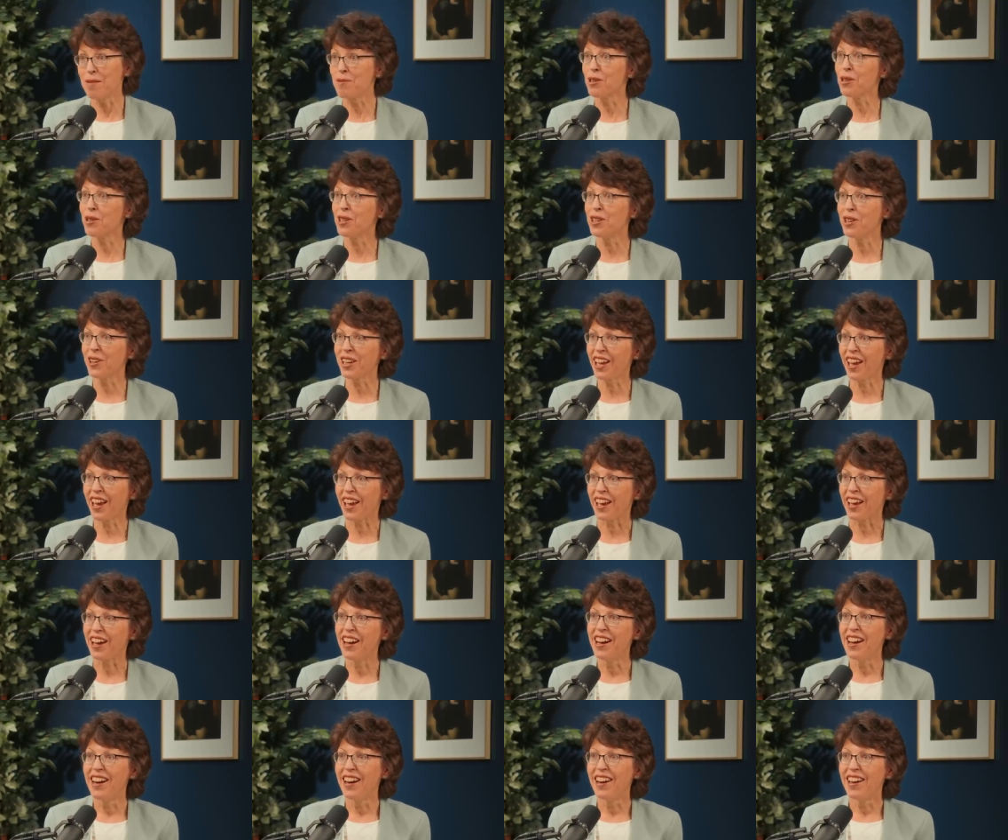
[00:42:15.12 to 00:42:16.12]
I'm doing okay.
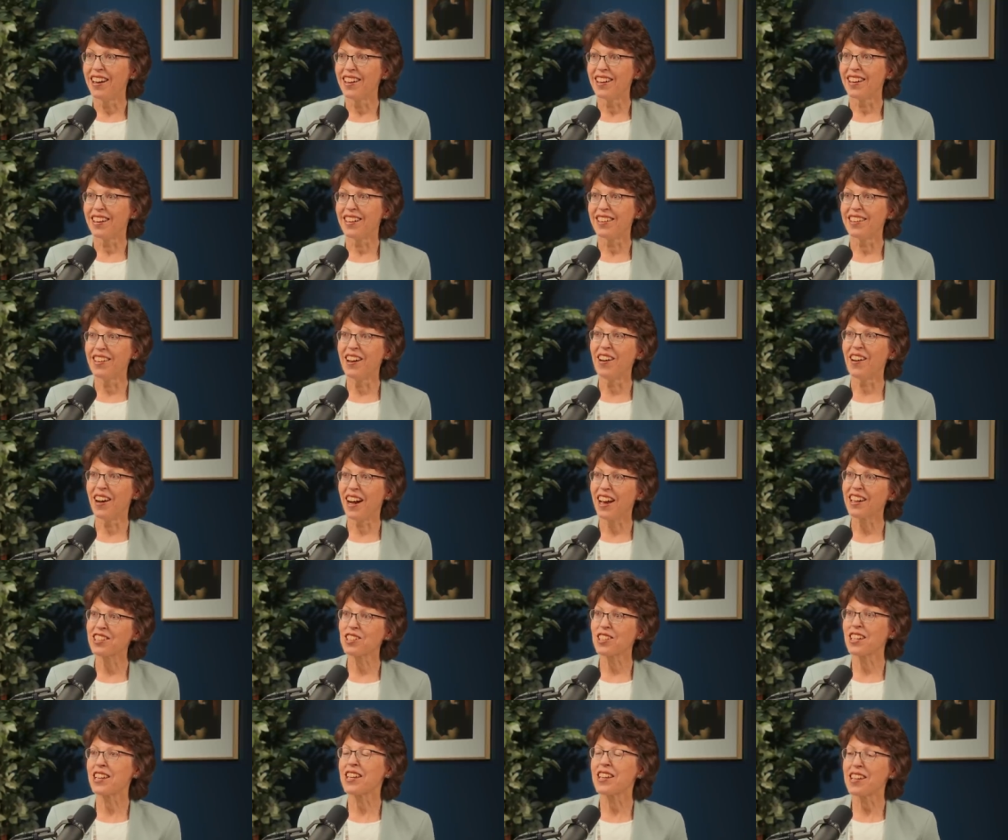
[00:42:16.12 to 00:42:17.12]
No,
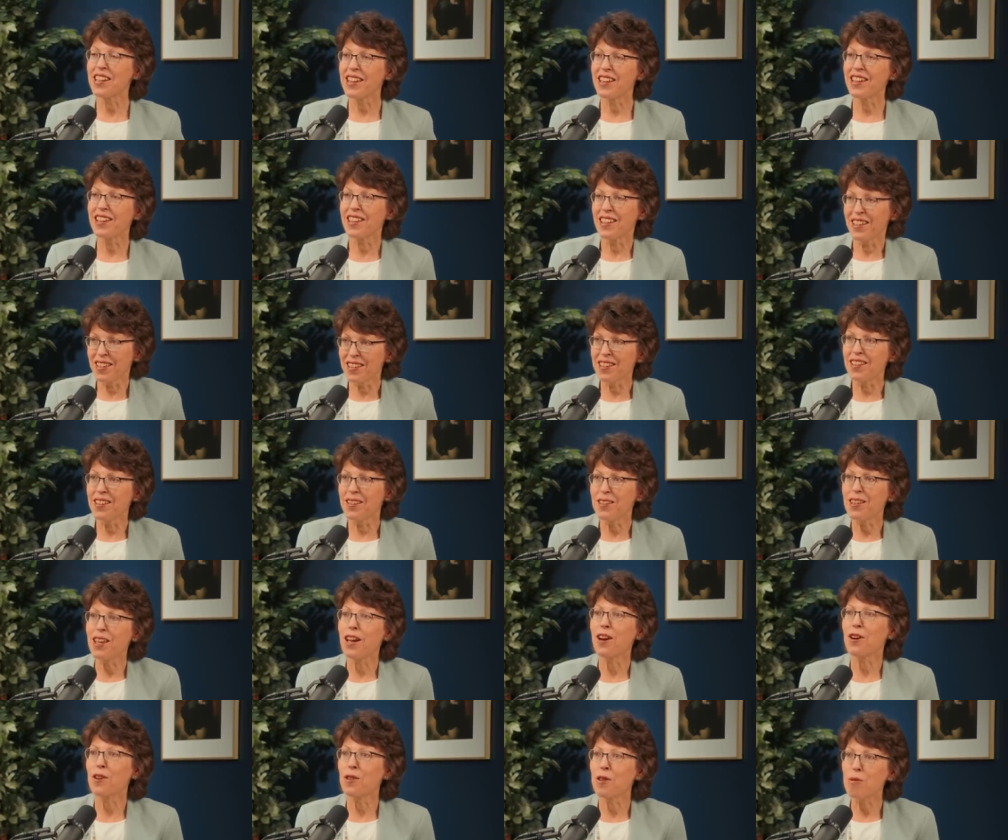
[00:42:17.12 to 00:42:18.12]
actually,
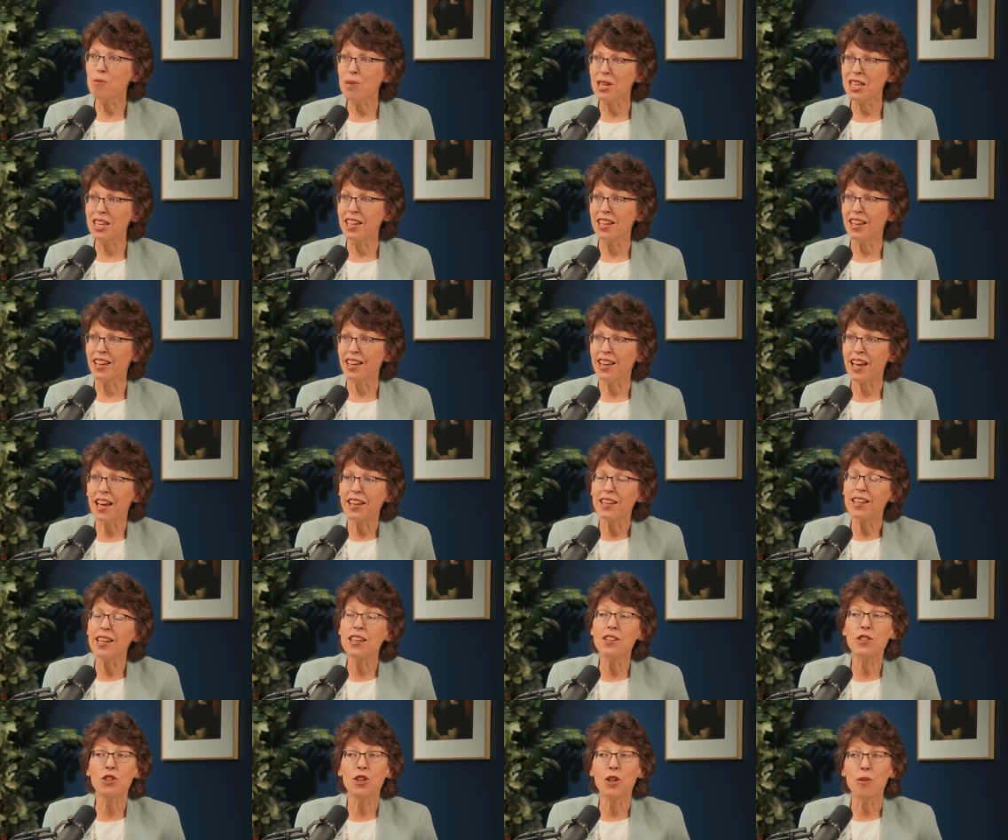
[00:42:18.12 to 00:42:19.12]
they are the beginning. And
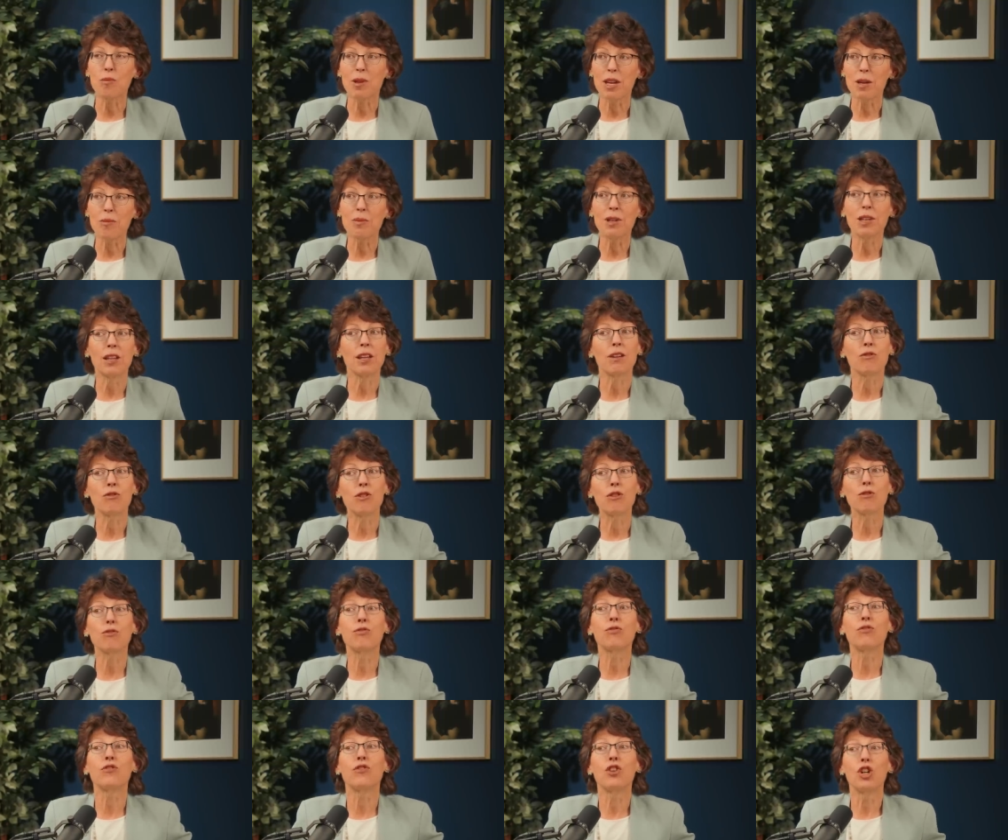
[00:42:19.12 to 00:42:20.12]
each commandment, if you
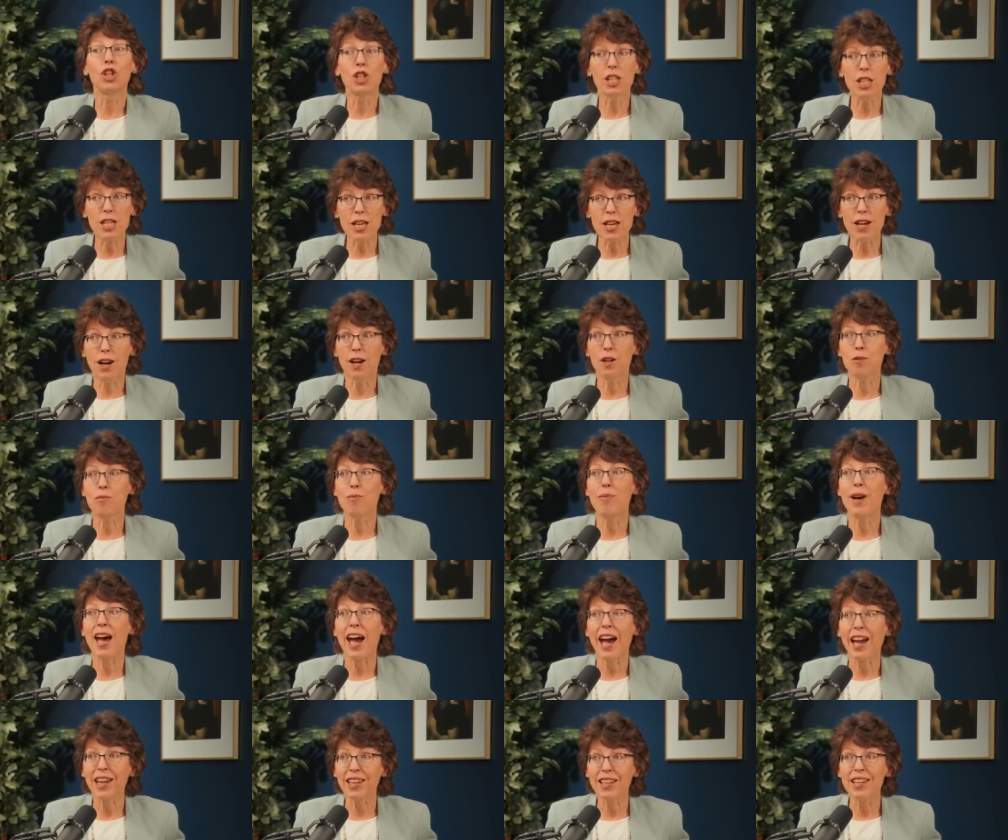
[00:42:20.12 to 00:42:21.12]
fully
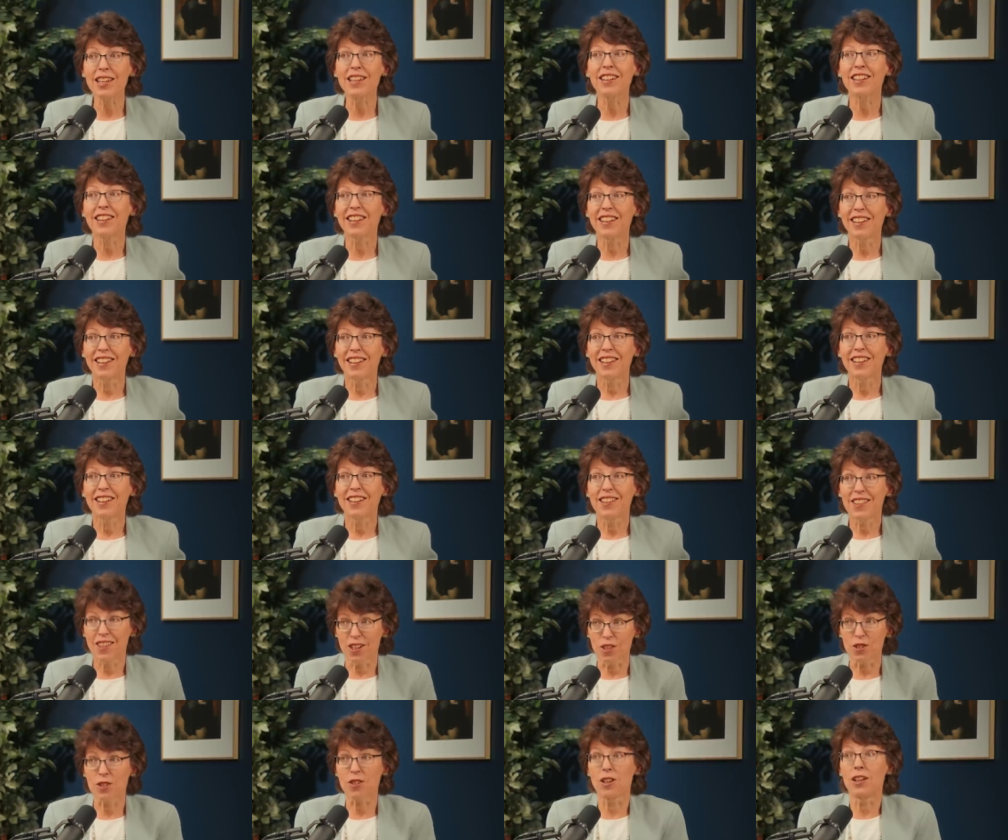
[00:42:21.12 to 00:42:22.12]
unpack it,
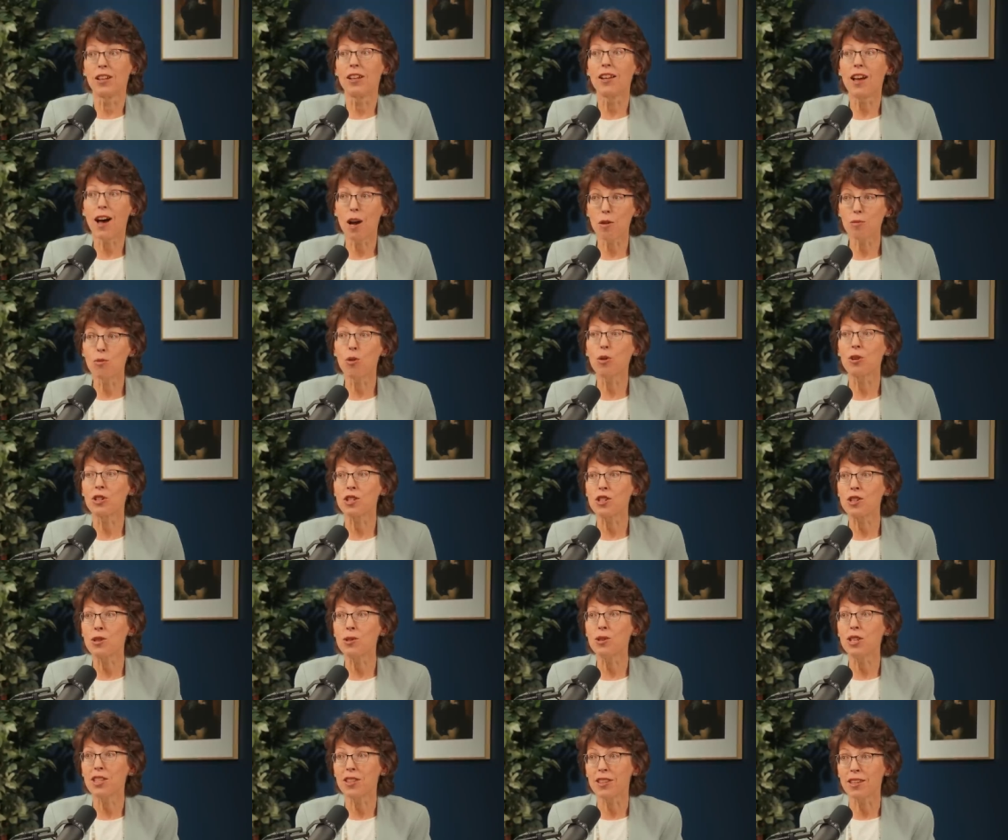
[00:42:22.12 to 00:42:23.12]
there's a lot more
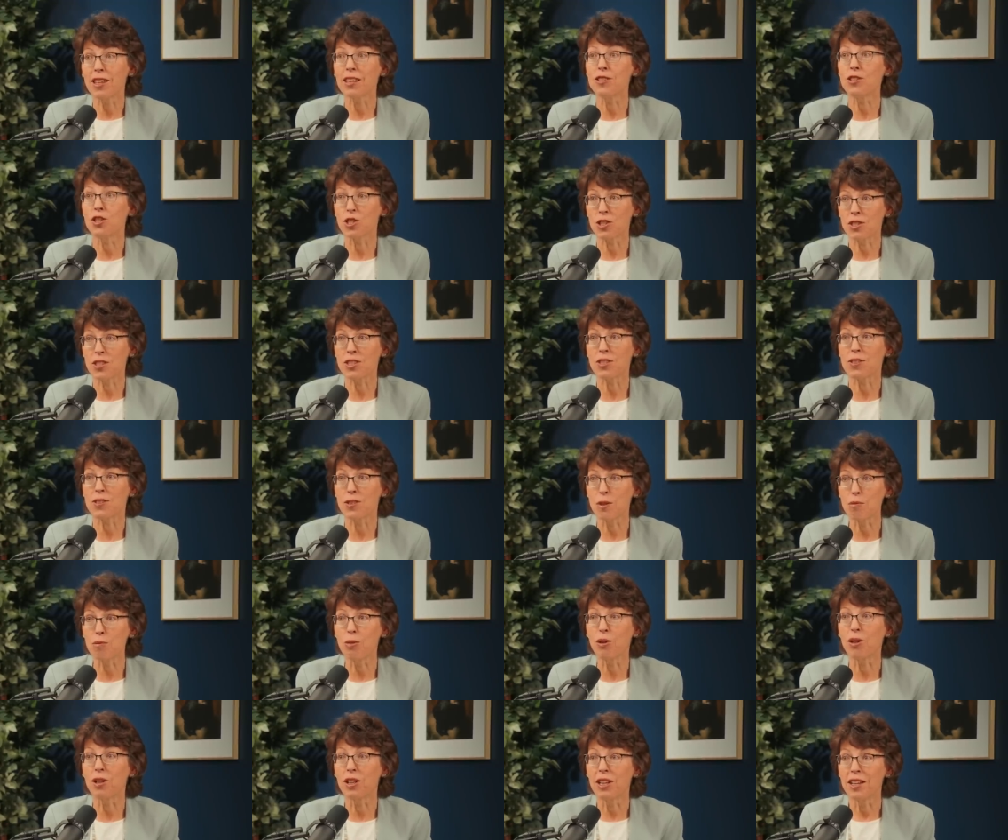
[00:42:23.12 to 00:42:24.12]
to it than right. just the
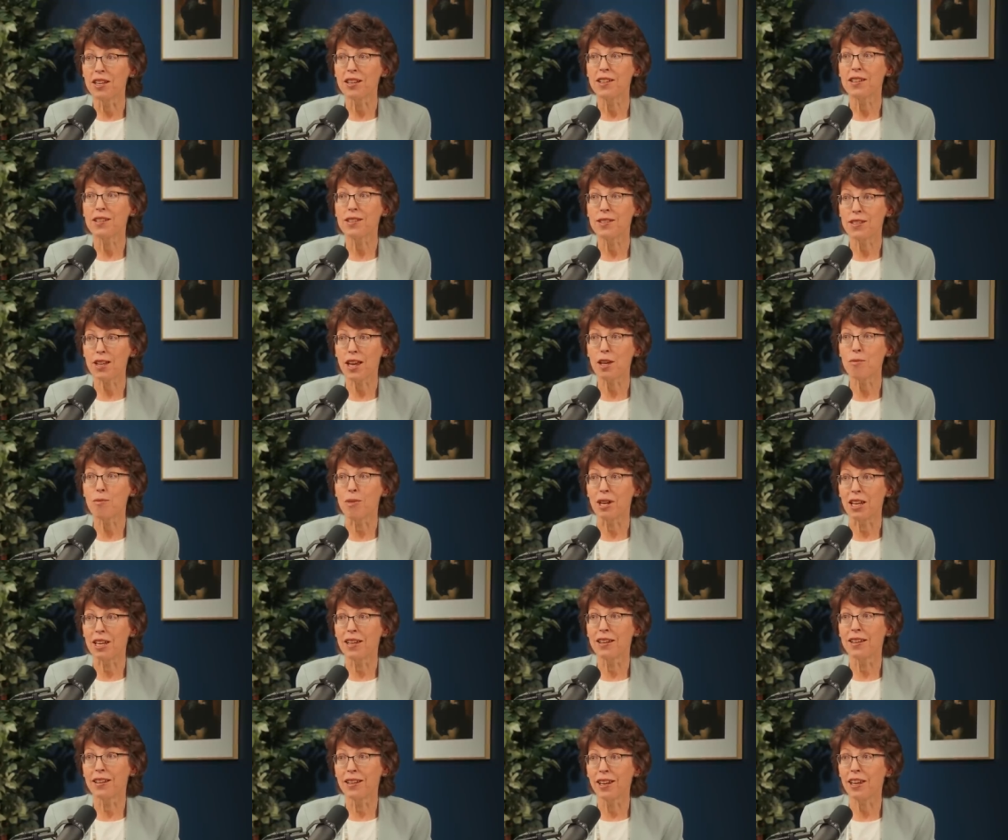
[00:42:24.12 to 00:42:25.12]
simple
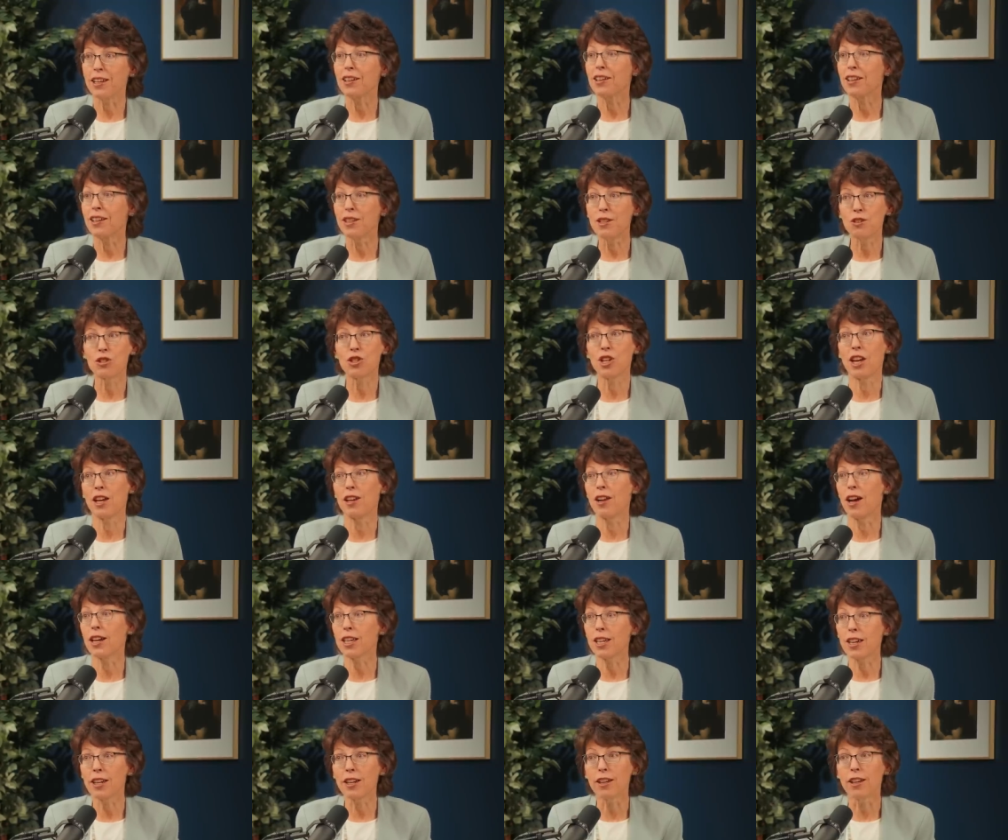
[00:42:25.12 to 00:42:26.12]
statement. Oh like, my gosh. You shall not
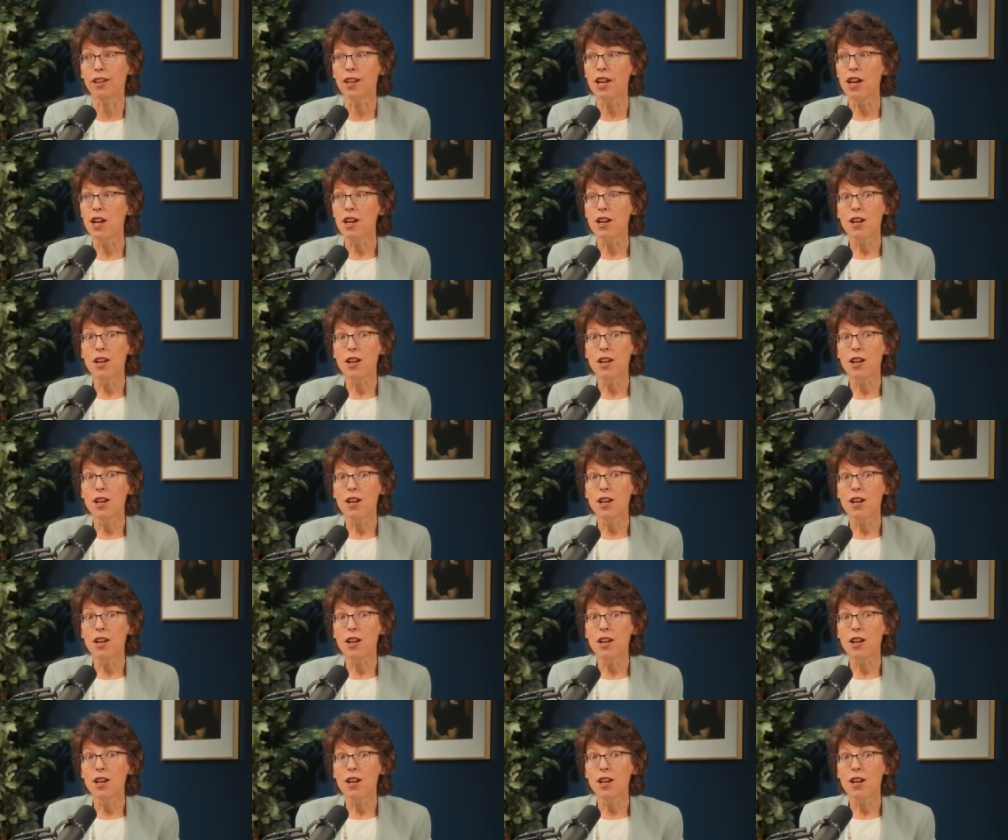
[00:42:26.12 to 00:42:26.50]
yeah. kill.